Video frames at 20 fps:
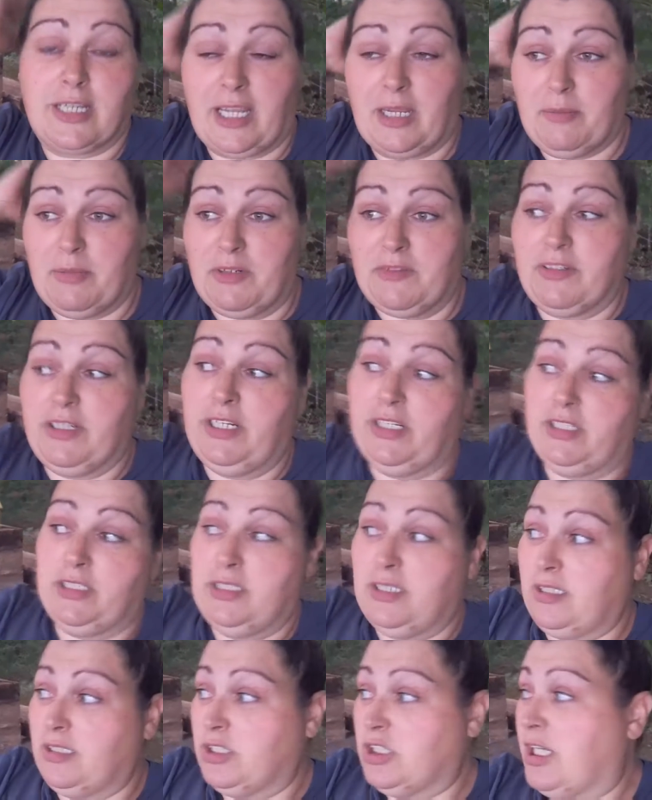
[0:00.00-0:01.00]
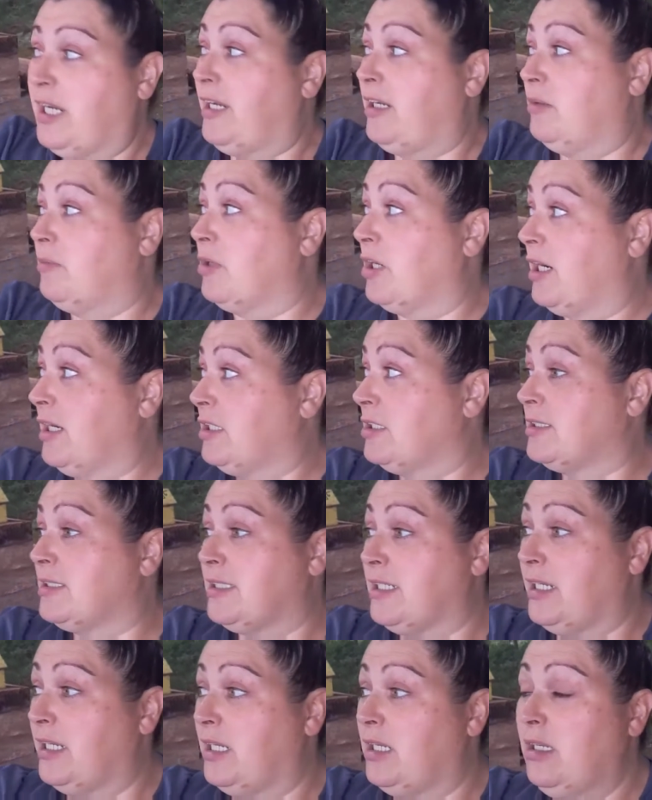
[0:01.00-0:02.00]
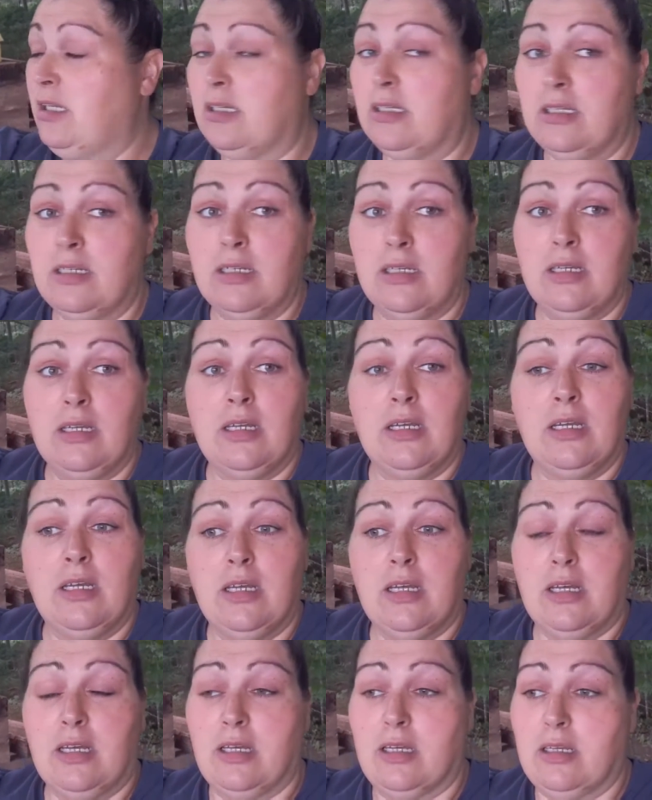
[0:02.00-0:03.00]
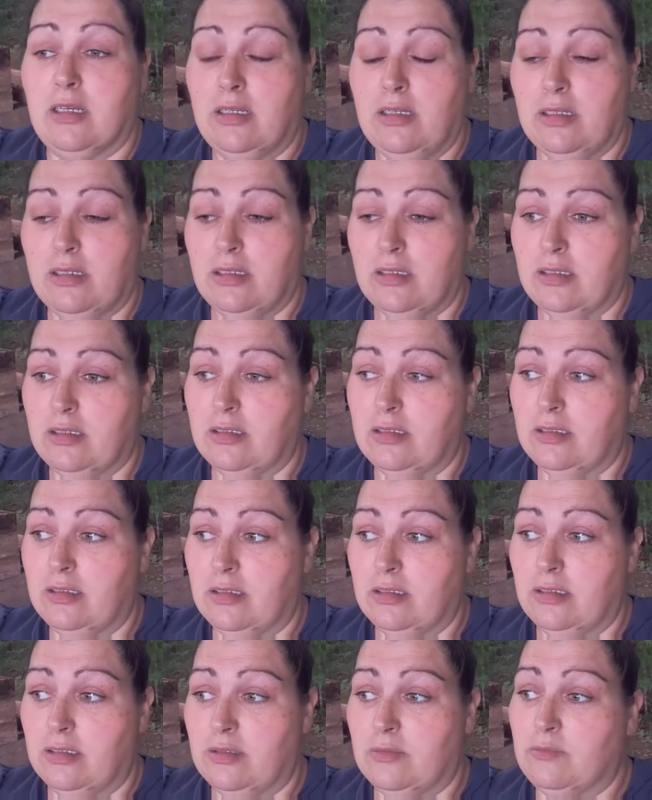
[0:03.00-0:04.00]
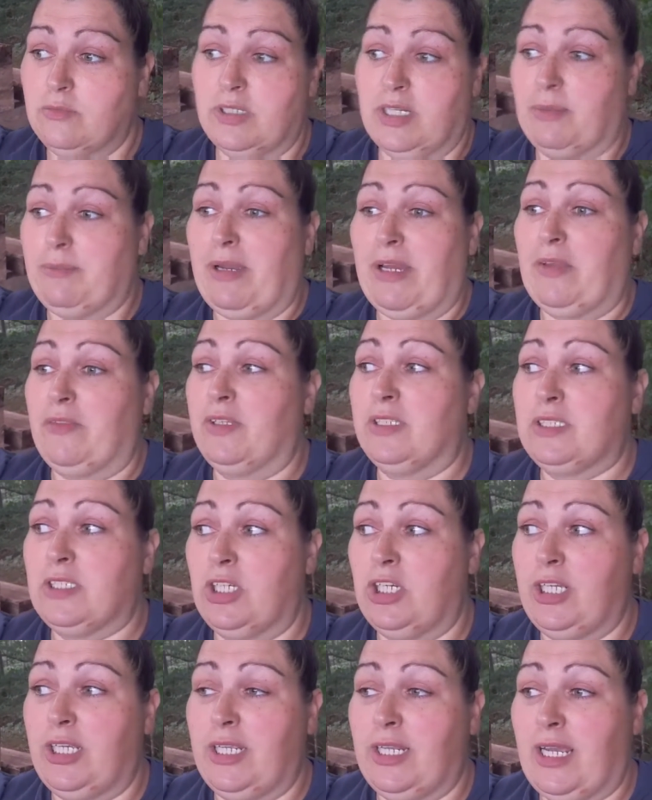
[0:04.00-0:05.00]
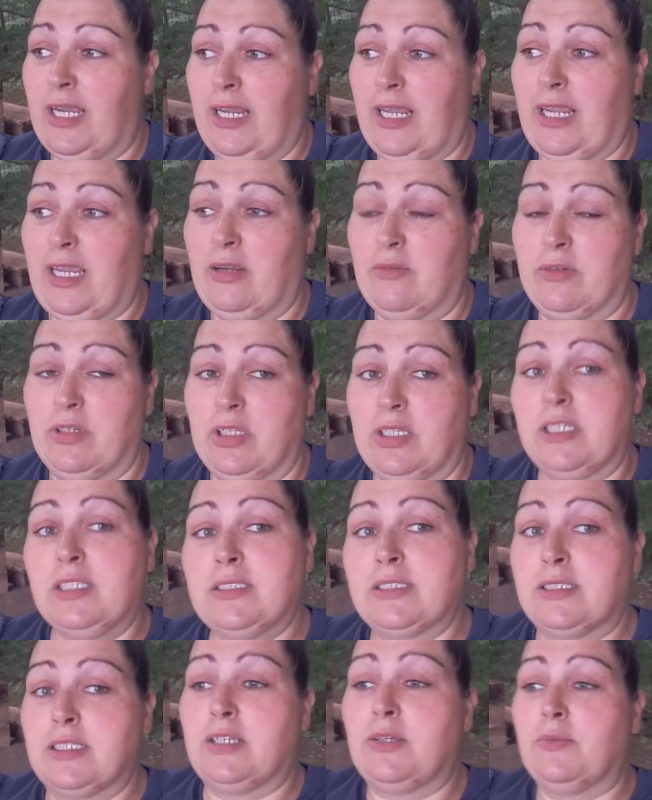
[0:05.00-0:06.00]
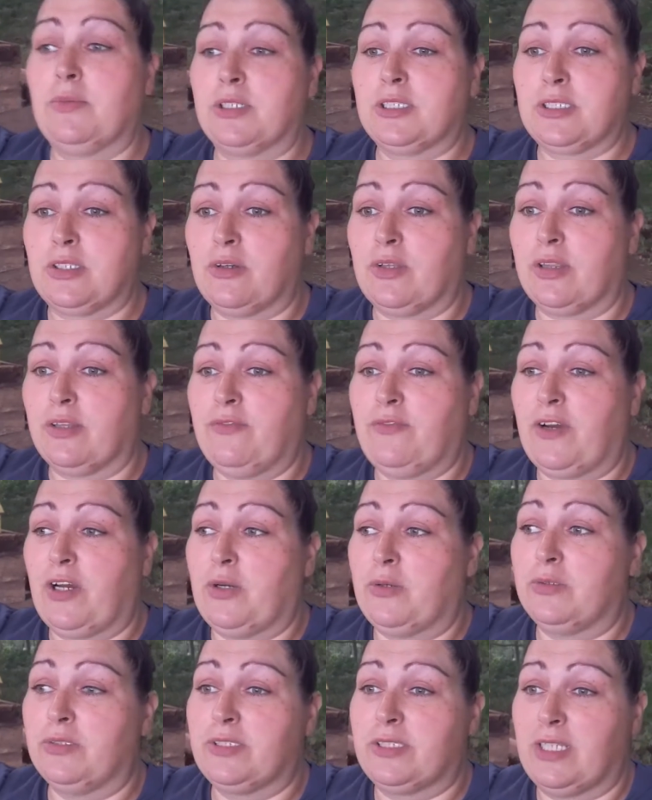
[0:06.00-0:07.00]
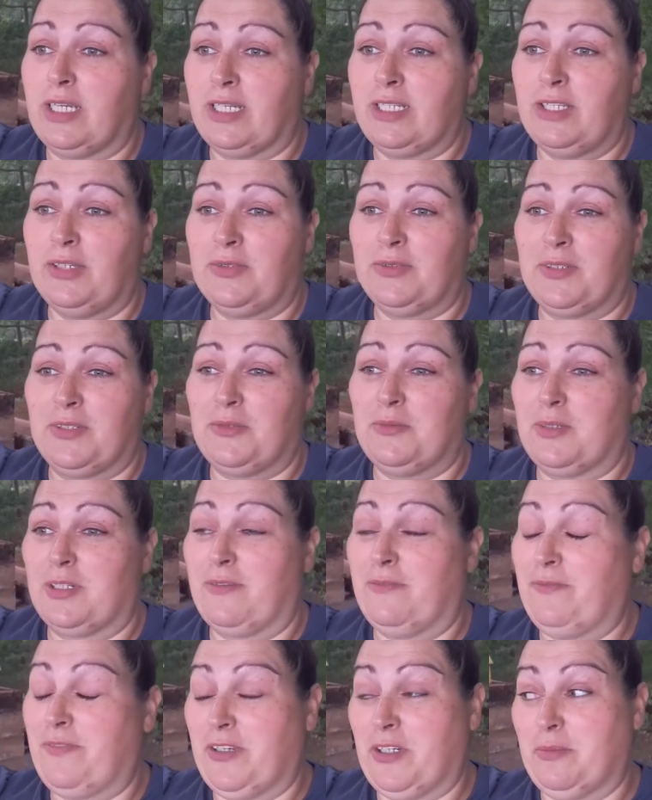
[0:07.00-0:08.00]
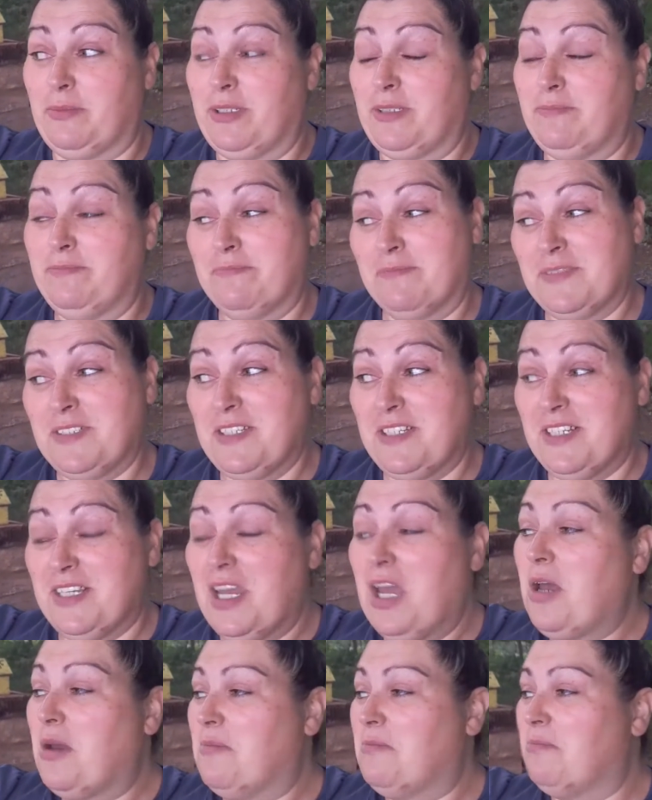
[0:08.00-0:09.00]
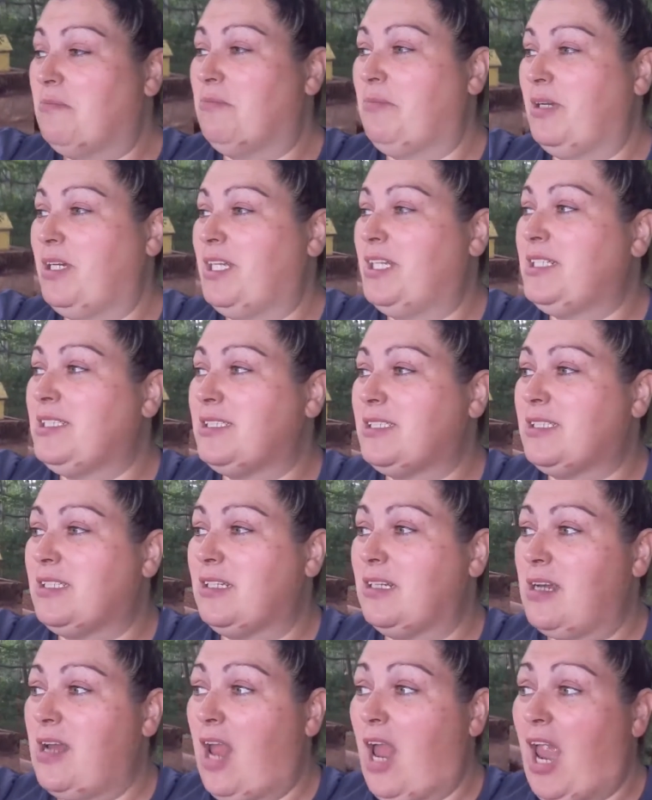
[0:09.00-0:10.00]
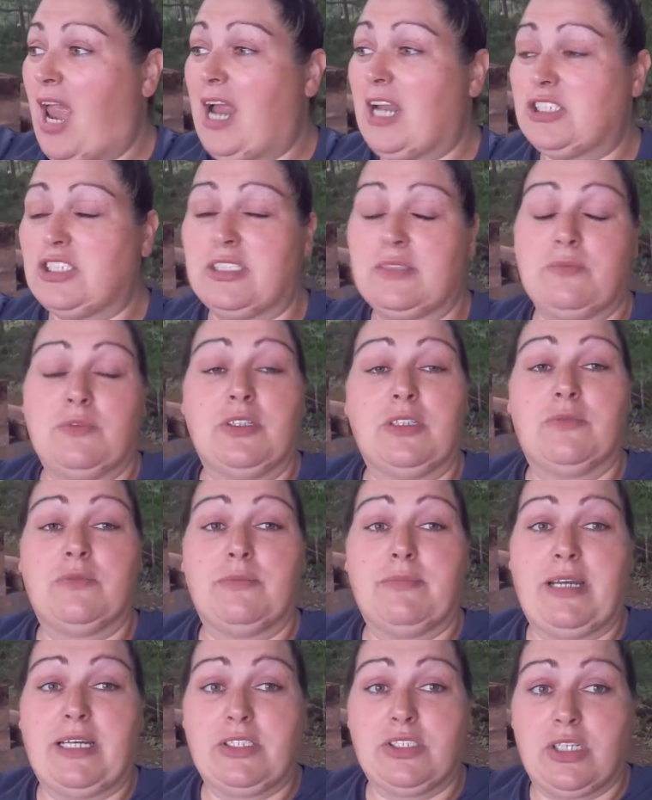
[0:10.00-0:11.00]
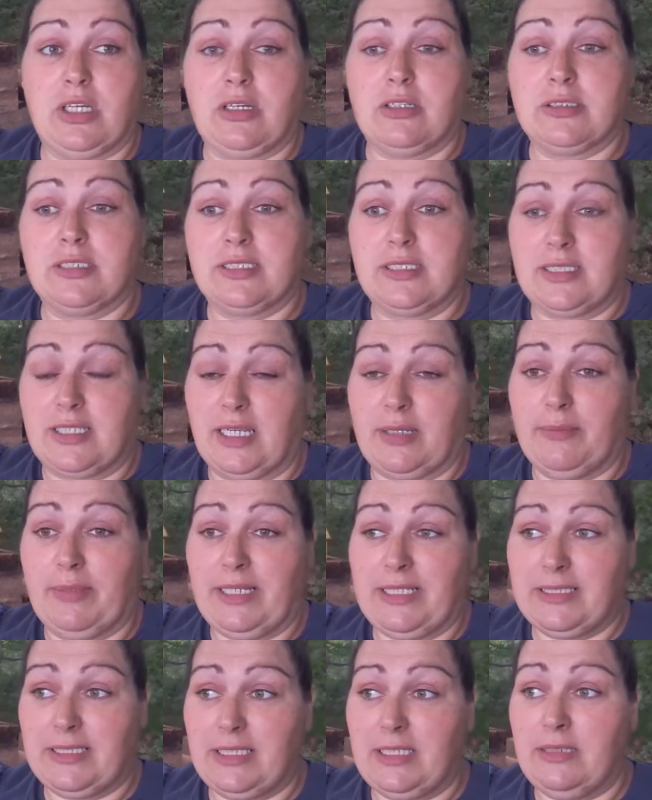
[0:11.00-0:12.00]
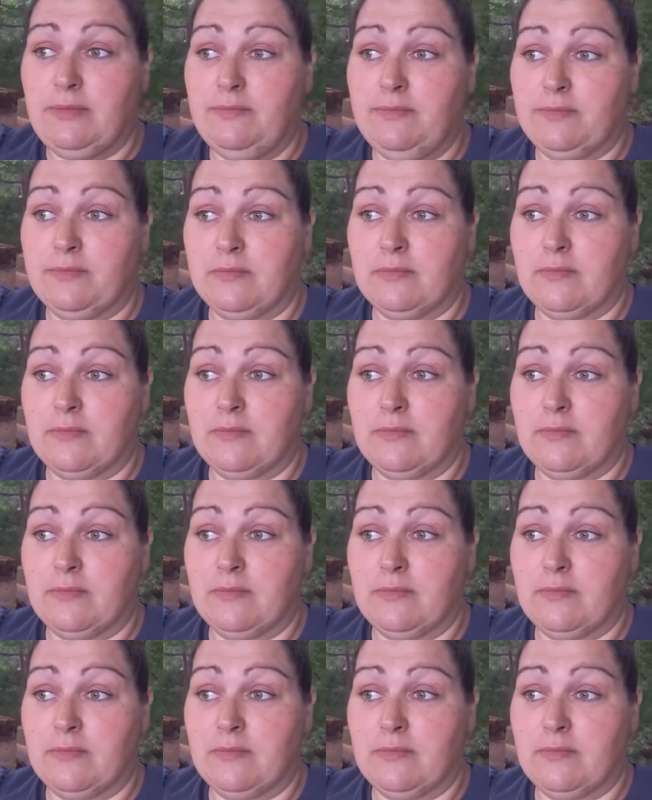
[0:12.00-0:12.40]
I came over here into the shade where I could see. When I'm out in the sun, I can't really see what's on the phone, so I don't know what I'm filming. But I just want to remind y'all to stay busy.